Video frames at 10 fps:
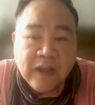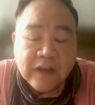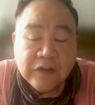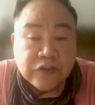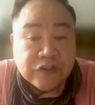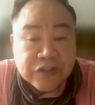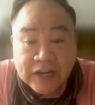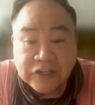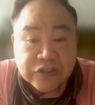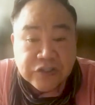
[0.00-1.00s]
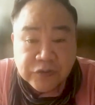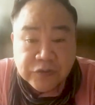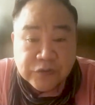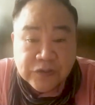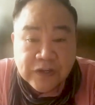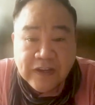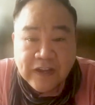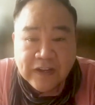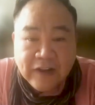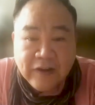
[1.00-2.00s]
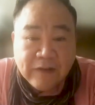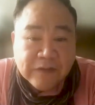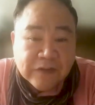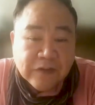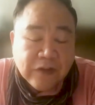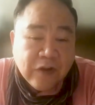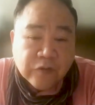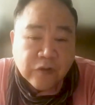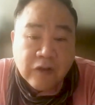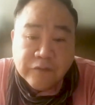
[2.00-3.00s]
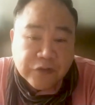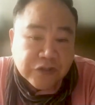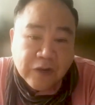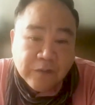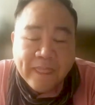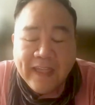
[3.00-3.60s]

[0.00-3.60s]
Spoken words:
used to shine shoes and now have his own coffee shop